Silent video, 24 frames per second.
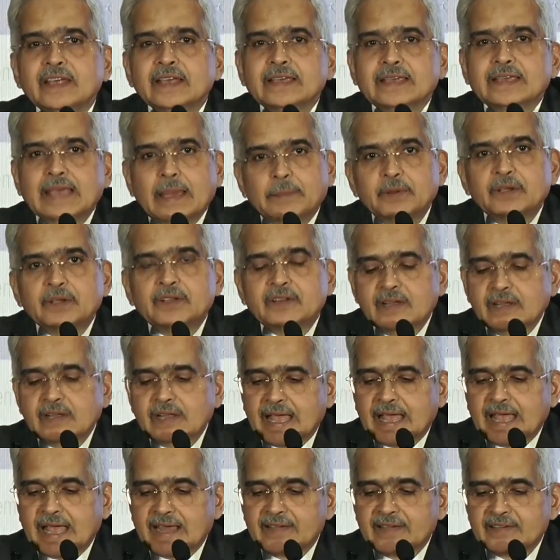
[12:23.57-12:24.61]
capital
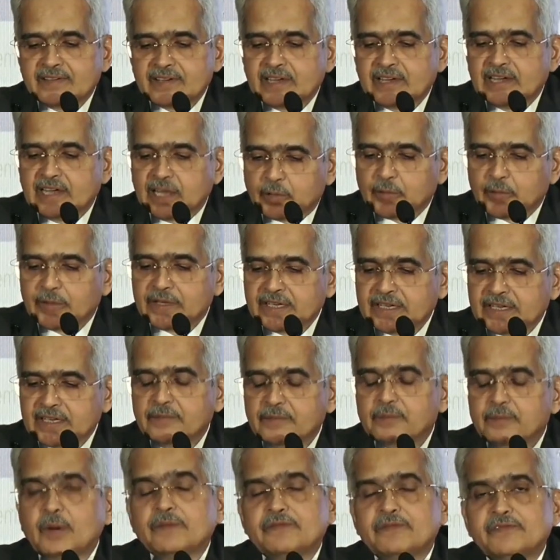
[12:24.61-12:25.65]
and liquidity
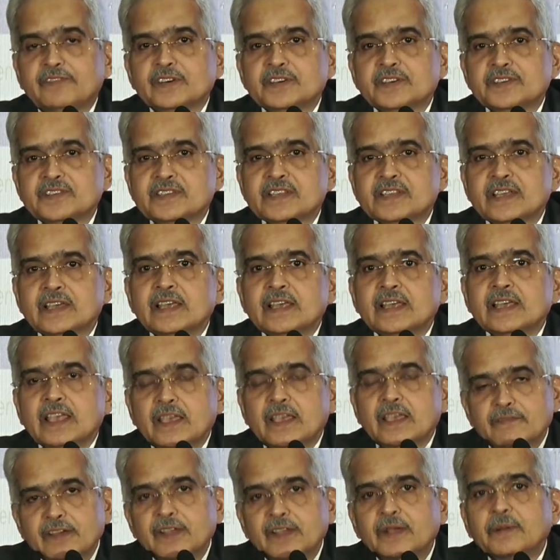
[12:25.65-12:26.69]
buffers
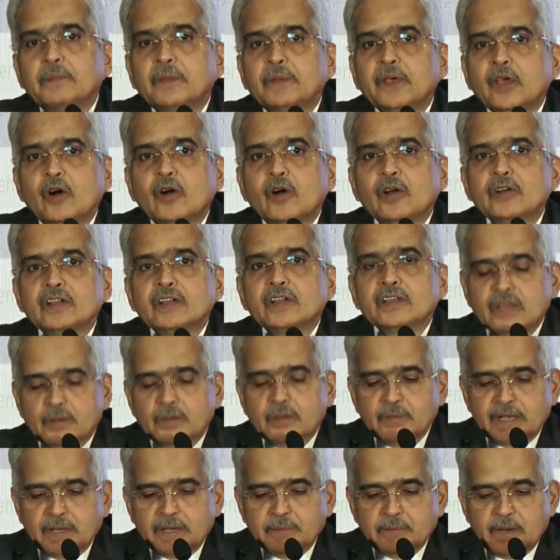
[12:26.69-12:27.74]
even beyond the
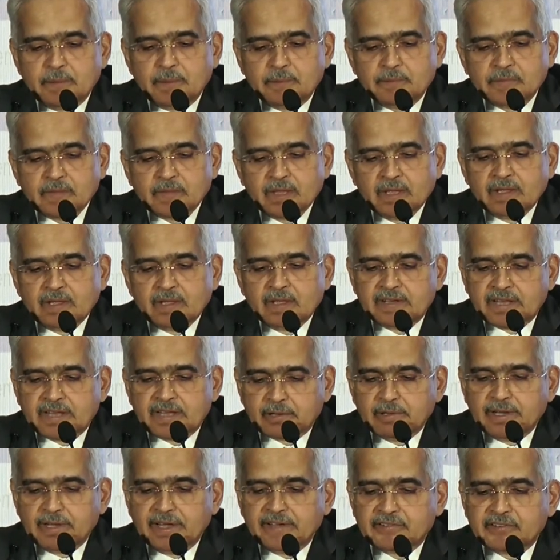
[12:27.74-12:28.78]
minimum
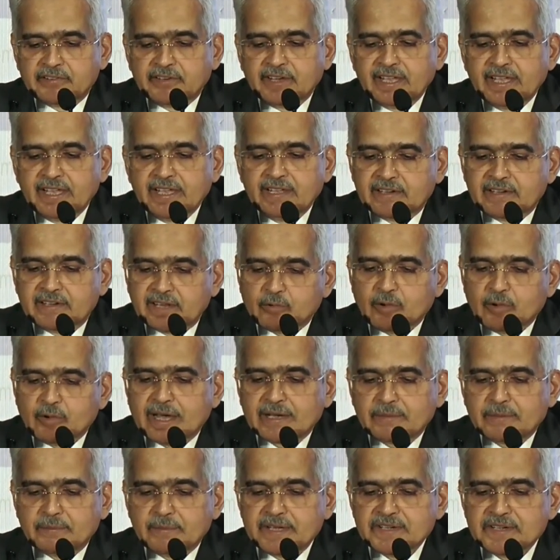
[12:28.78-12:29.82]
regulatory
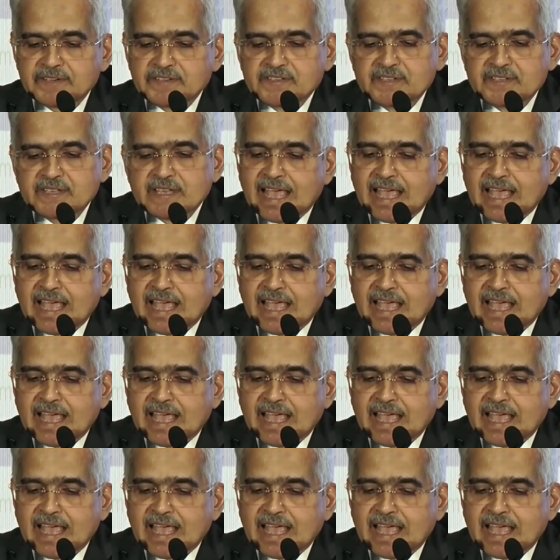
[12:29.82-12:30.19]
requirements.